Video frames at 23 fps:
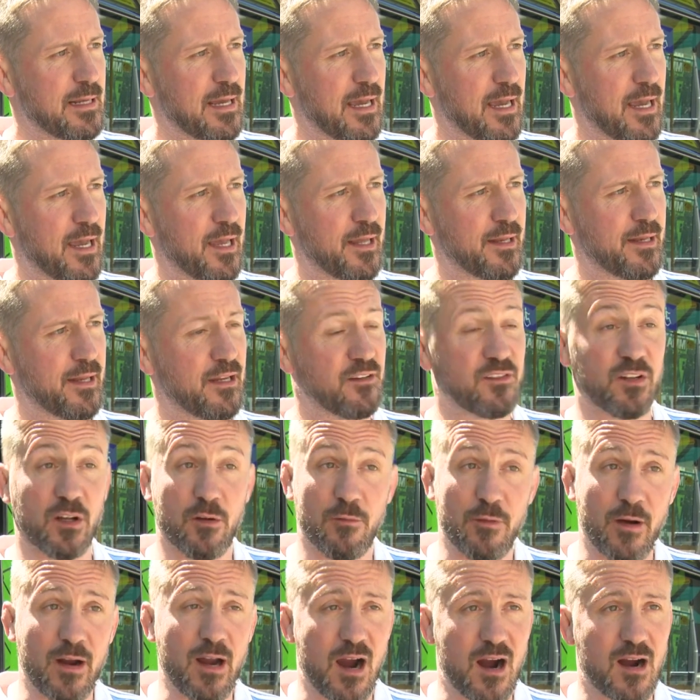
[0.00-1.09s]
and he's got a
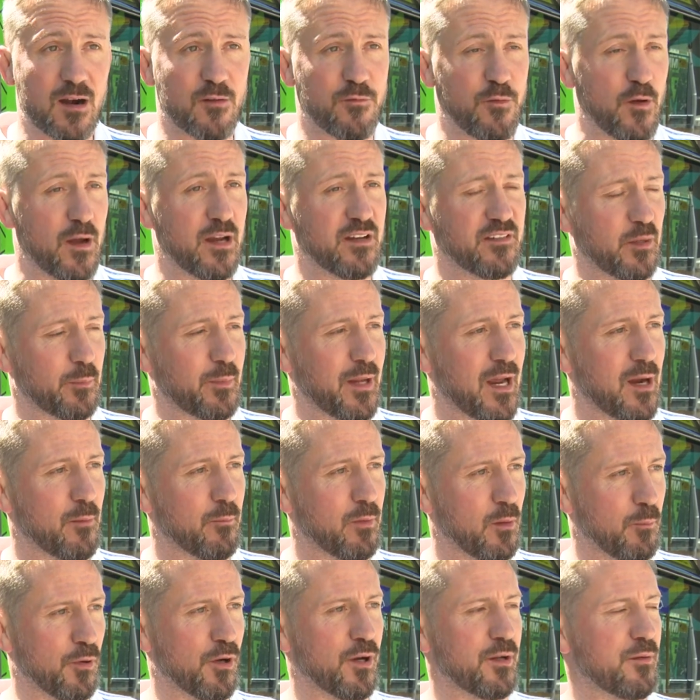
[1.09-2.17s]
very hard fight in
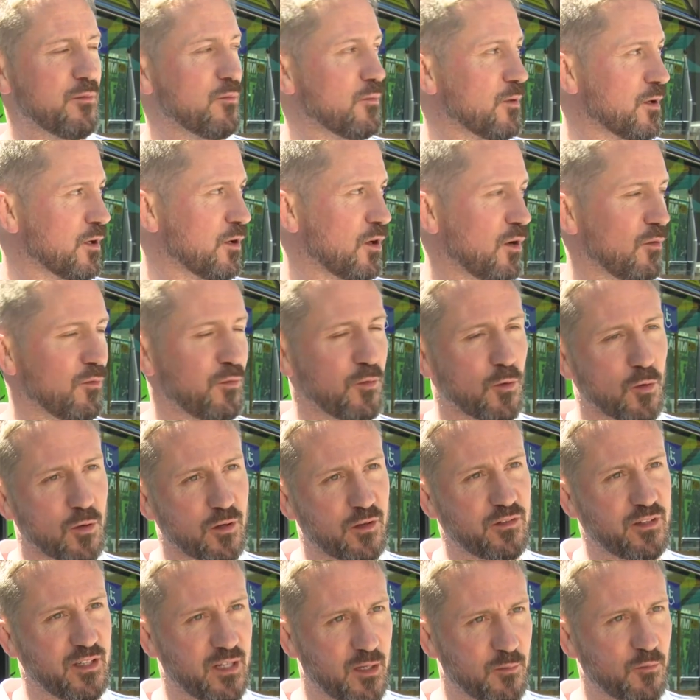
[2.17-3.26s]
September, but we're looking forward
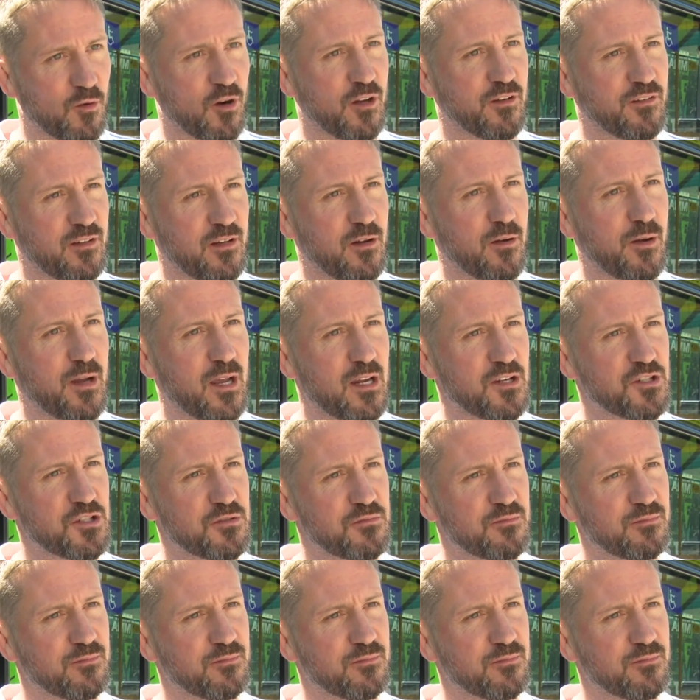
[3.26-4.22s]
to seeing him rise to the occasion.